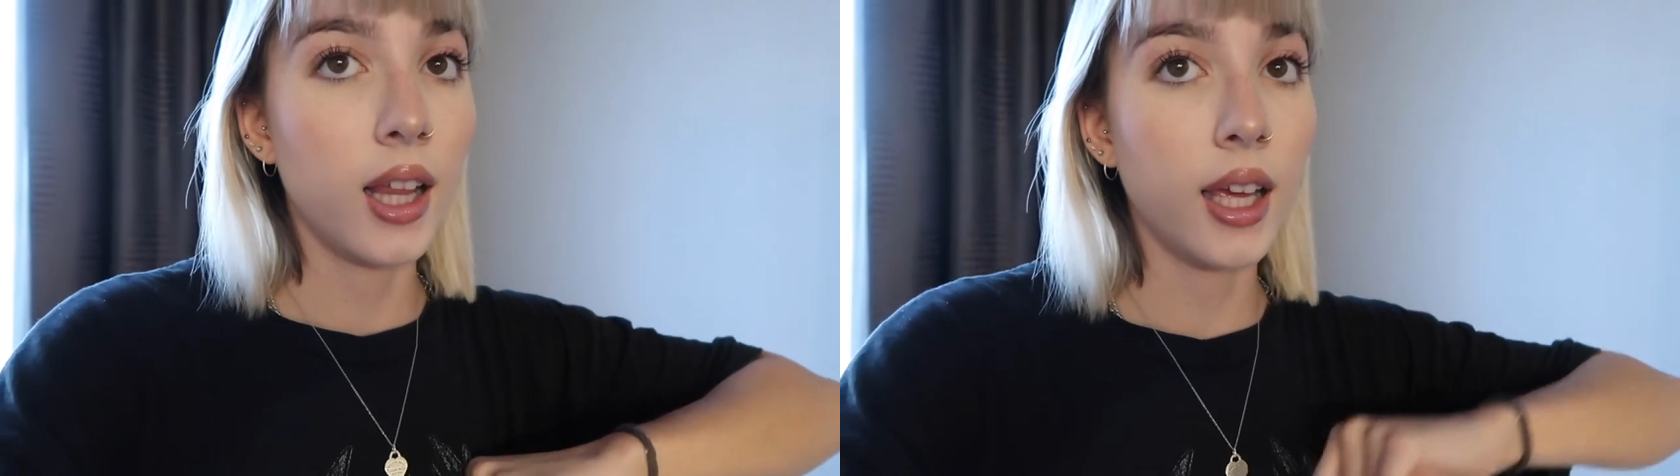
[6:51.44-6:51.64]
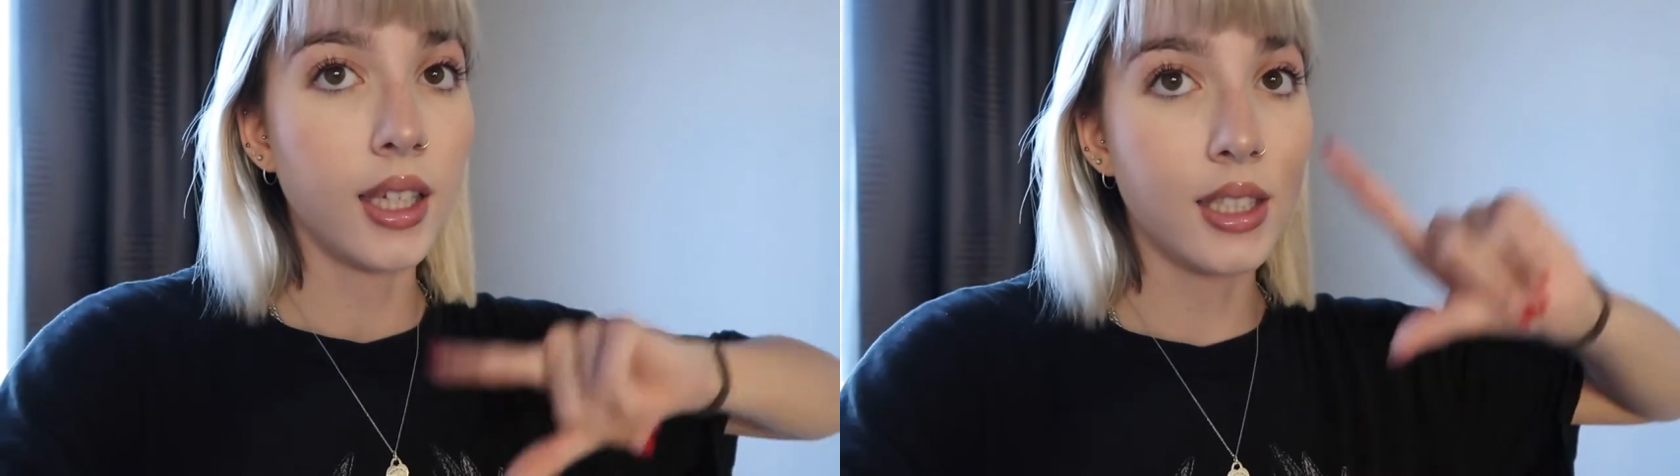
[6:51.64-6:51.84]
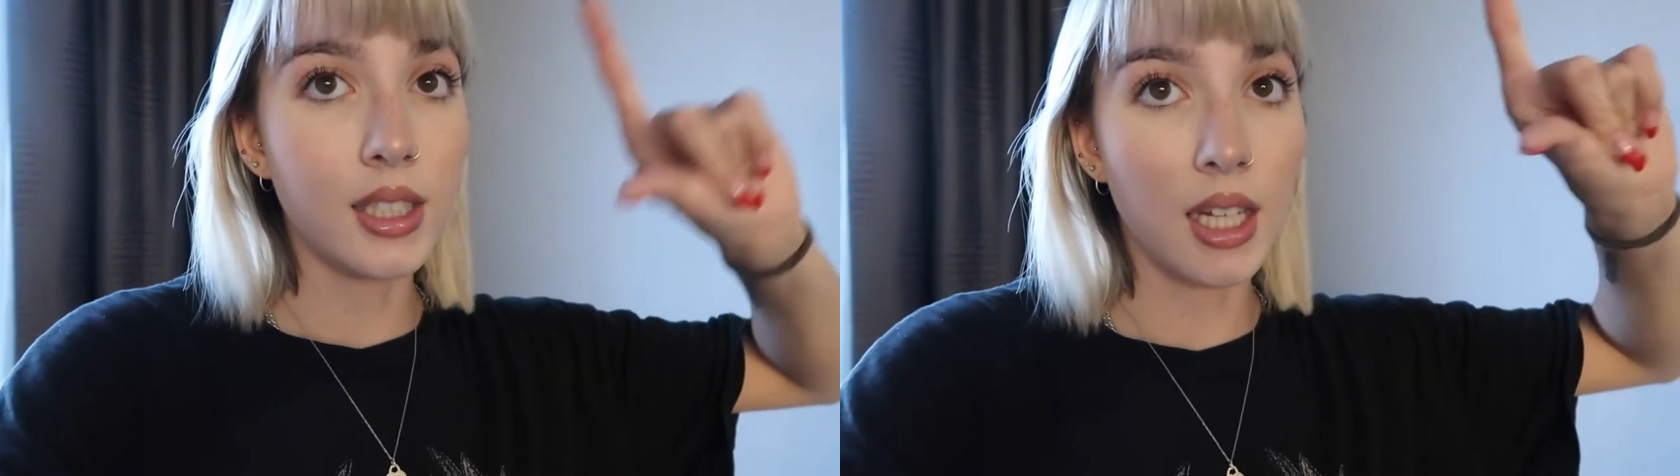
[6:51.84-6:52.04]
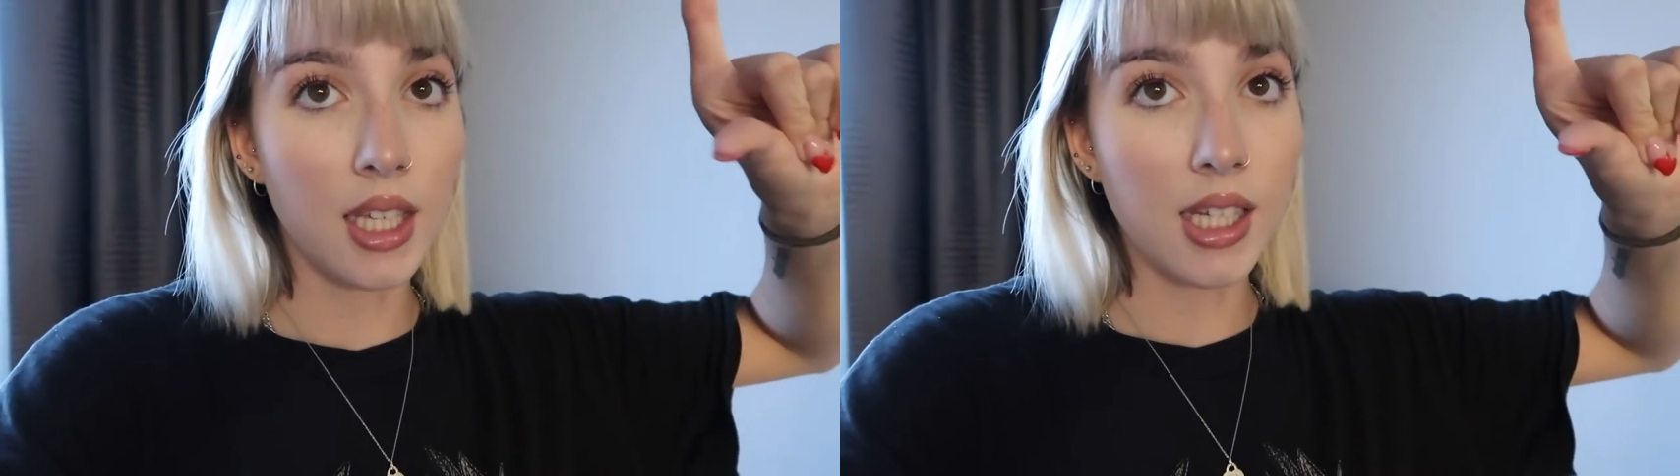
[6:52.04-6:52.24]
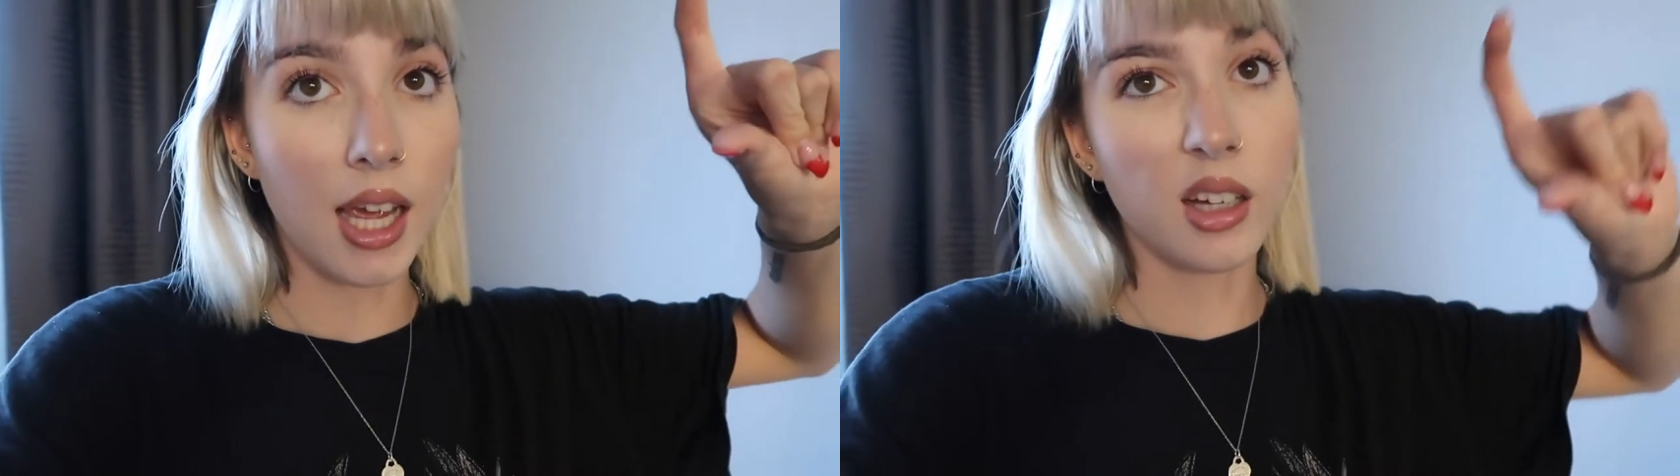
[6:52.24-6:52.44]
like
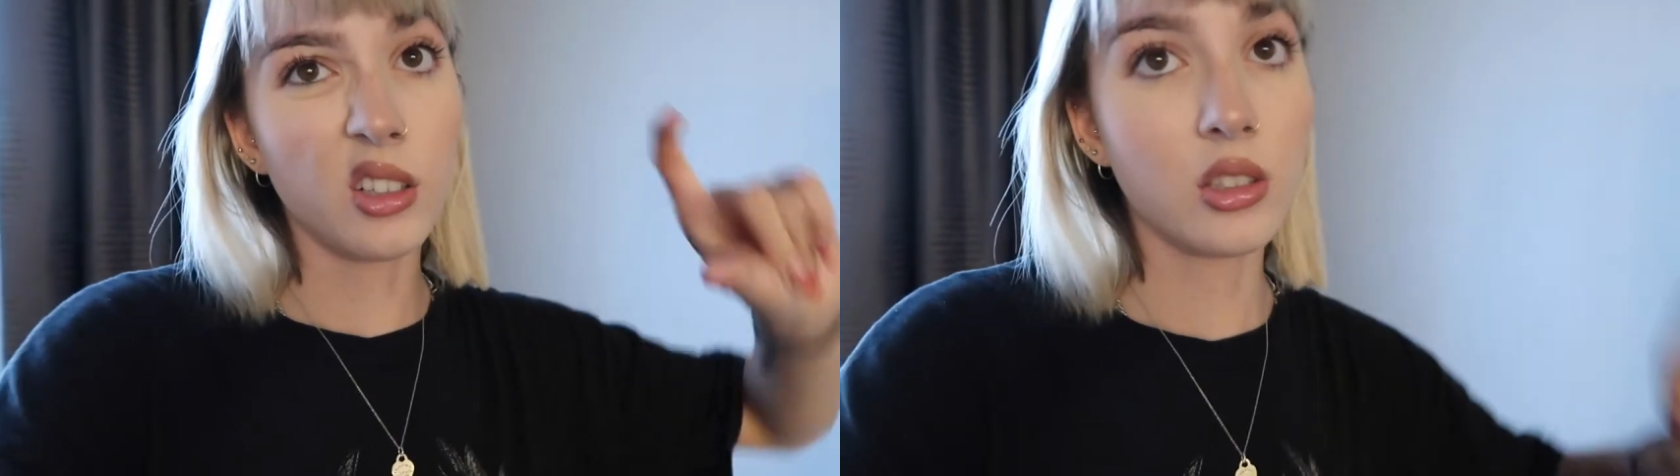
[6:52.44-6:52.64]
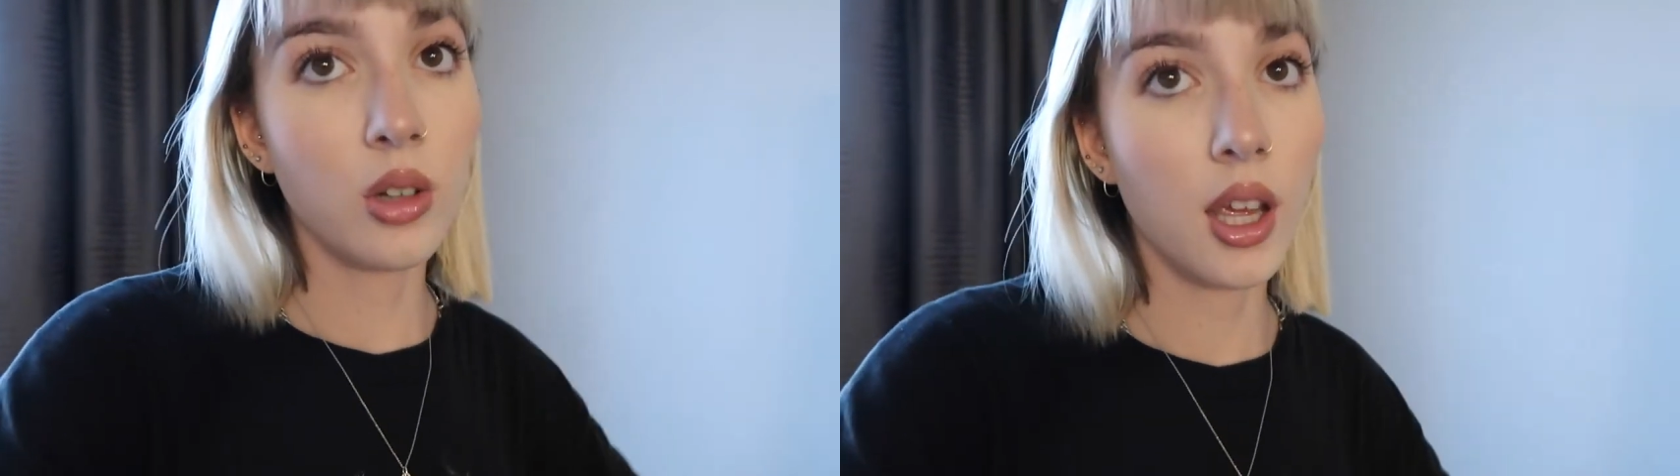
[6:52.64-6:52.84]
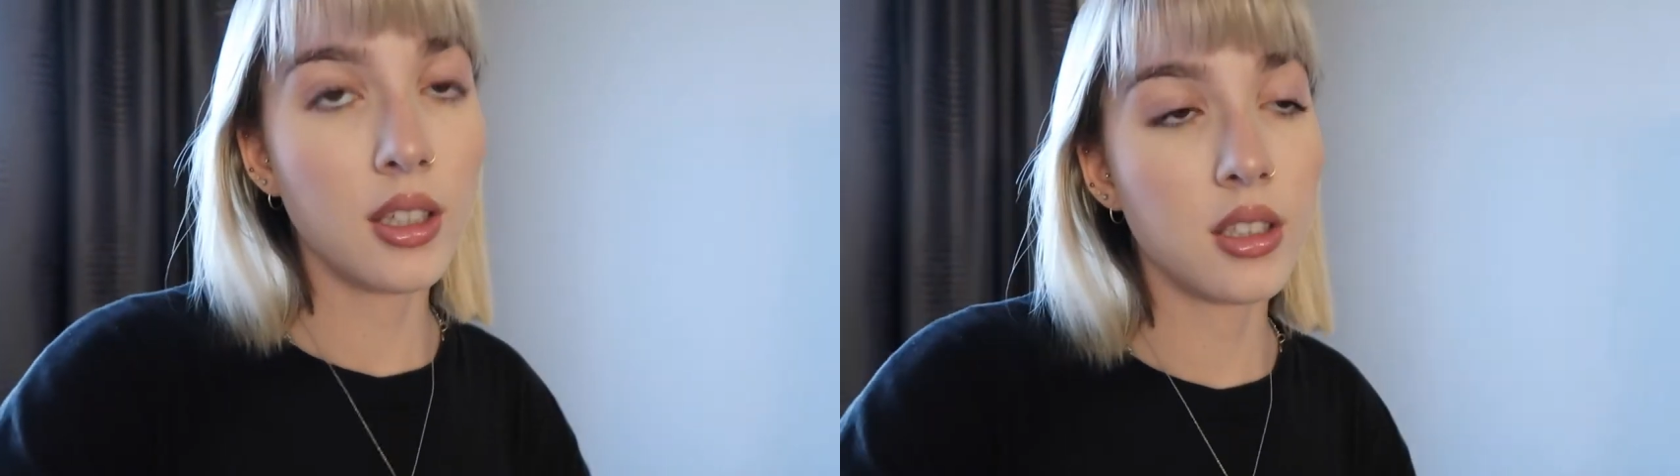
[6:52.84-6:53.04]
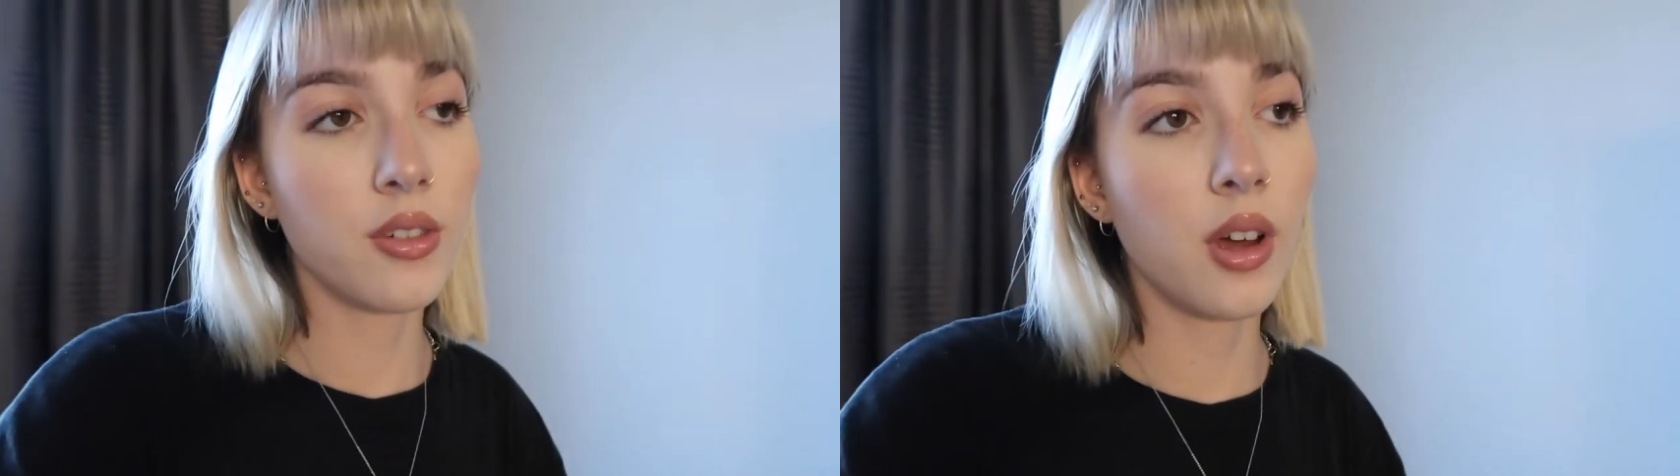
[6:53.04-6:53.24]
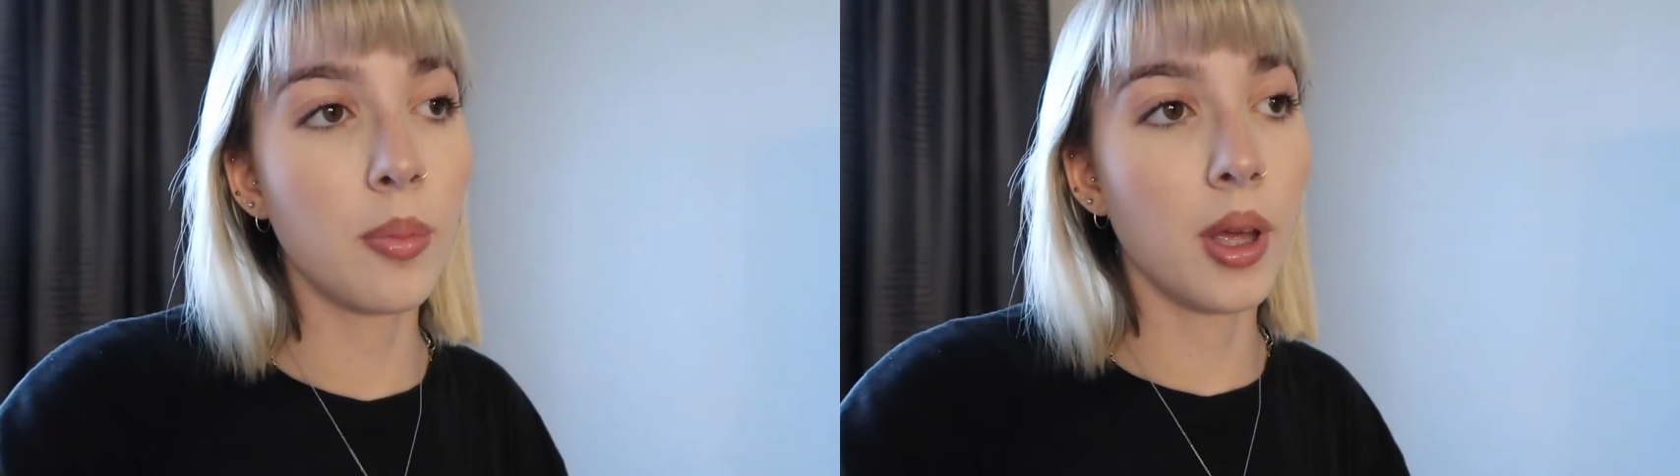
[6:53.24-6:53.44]
sticky tack also to hang stuff up.